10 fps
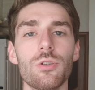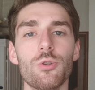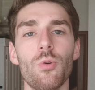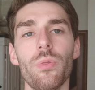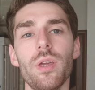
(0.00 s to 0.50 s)

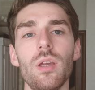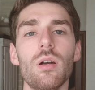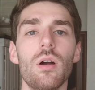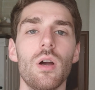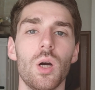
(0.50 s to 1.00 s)
during the
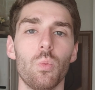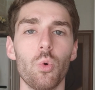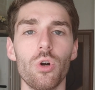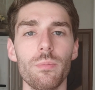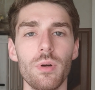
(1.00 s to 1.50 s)

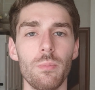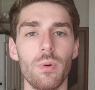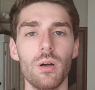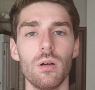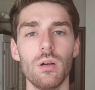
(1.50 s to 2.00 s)
warm
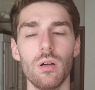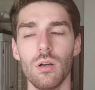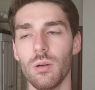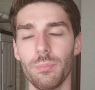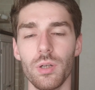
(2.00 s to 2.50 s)

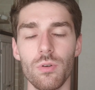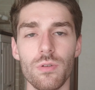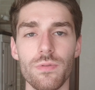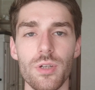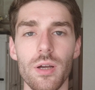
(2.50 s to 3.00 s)
period
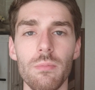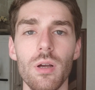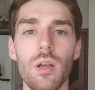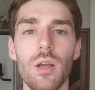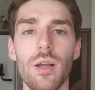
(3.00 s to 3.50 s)
of time.
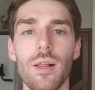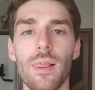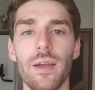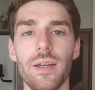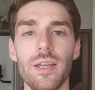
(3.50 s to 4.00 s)

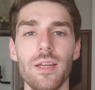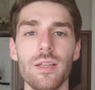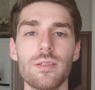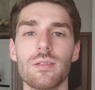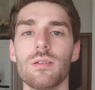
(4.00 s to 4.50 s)

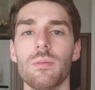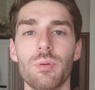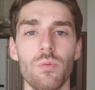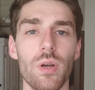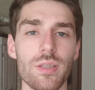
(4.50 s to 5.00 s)
It
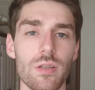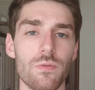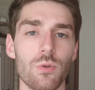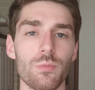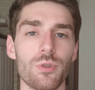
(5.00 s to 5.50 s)
prevents it
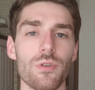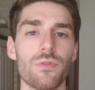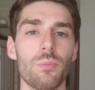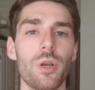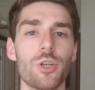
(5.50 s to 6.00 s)
from
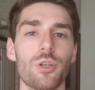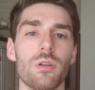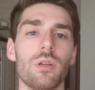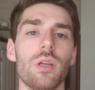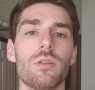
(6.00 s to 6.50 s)

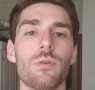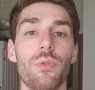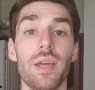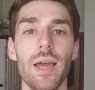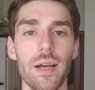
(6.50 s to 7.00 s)
transformation into
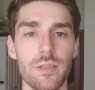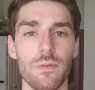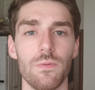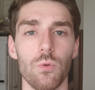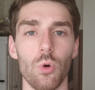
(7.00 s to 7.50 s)
the active
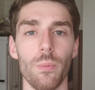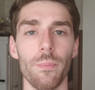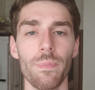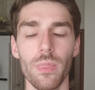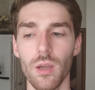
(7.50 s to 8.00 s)
form.
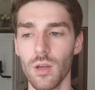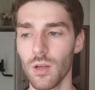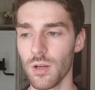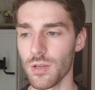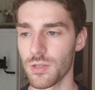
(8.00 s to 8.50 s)

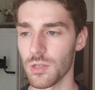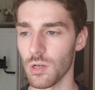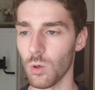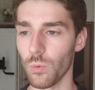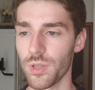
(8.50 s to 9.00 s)

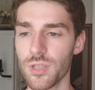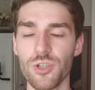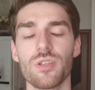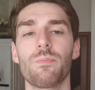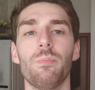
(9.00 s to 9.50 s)
So this
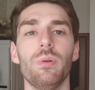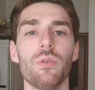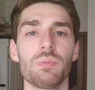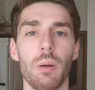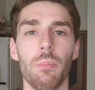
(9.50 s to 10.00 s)
just
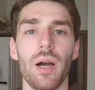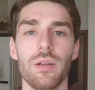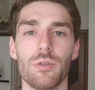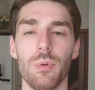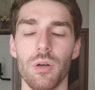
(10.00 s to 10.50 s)
blows my mind,
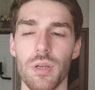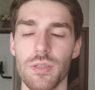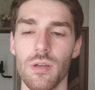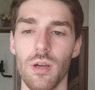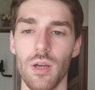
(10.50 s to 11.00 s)
to be
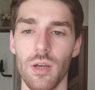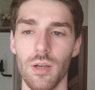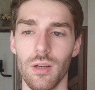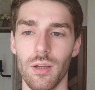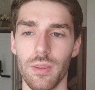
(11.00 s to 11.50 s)
honest.
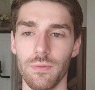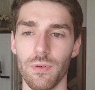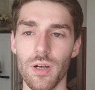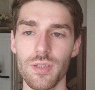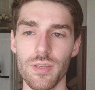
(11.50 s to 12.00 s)
The
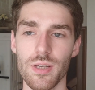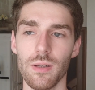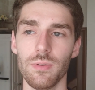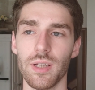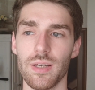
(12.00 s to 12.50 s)
virus
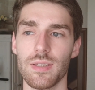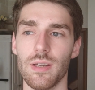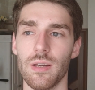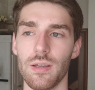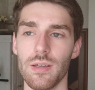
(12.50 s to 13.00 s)
itself, like I
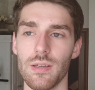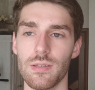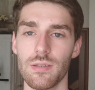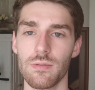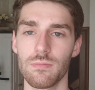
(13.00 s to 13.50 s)
said,
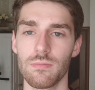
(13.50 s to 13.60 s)
is